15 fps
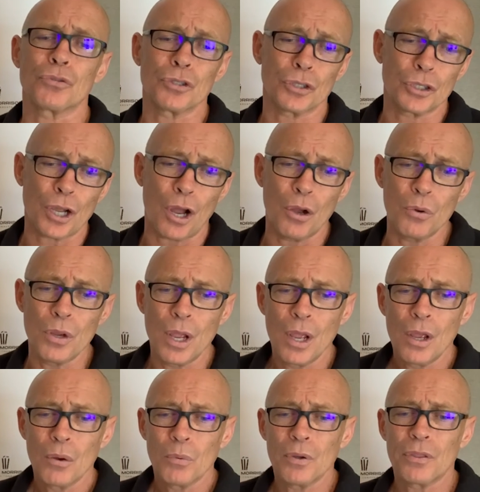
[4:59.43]
To go
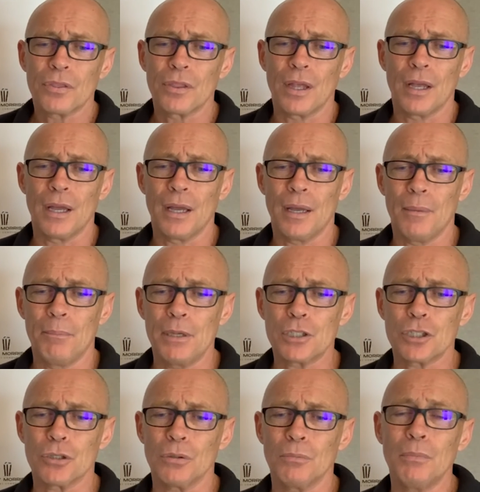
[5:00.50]
with
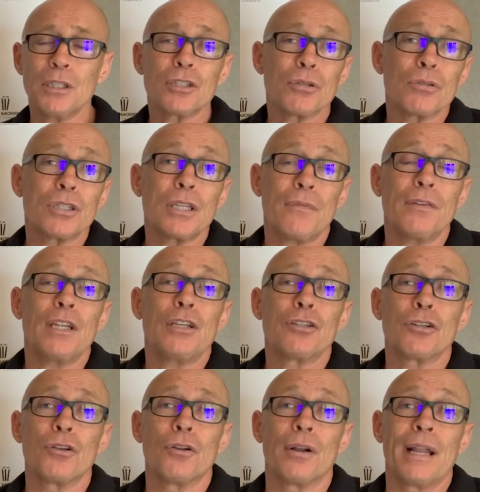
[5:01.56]
Mitchell
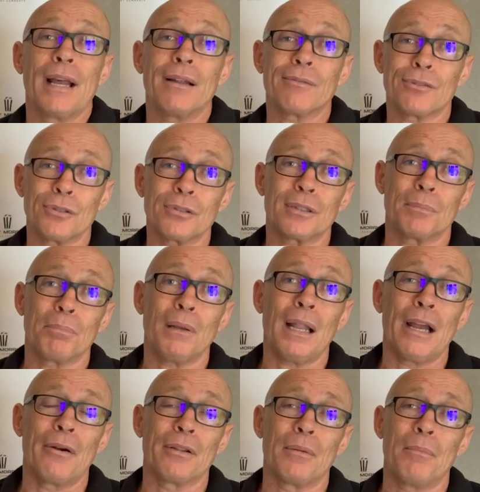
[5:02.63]
72 not out, took the
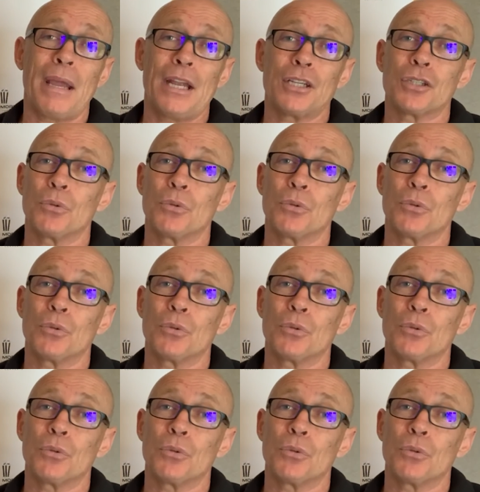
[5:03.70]
Player of the Match